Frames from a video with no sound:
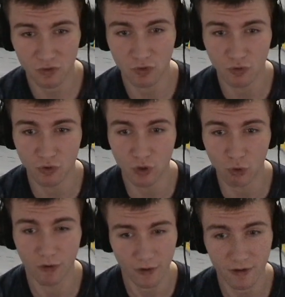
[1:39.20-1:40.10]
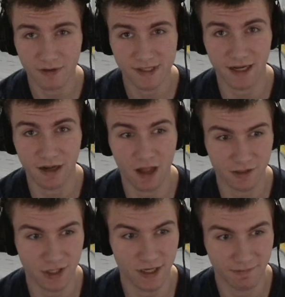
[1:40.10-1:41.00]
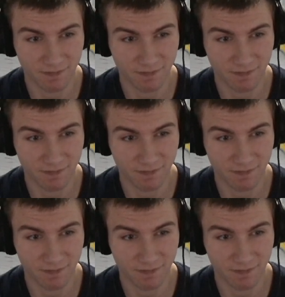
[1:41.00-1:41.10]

newer technology.